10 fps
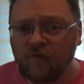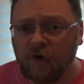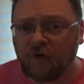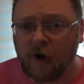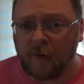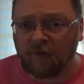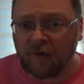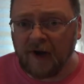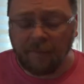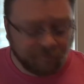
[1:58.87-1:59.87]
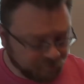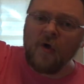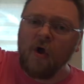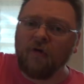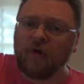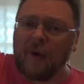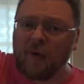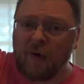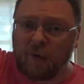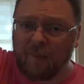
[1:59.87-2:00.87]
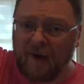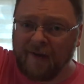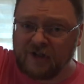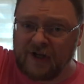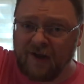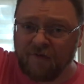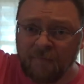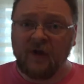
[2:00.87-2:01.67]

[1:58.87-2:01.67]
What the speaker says: Those are always great. Also, I'm going to apologize.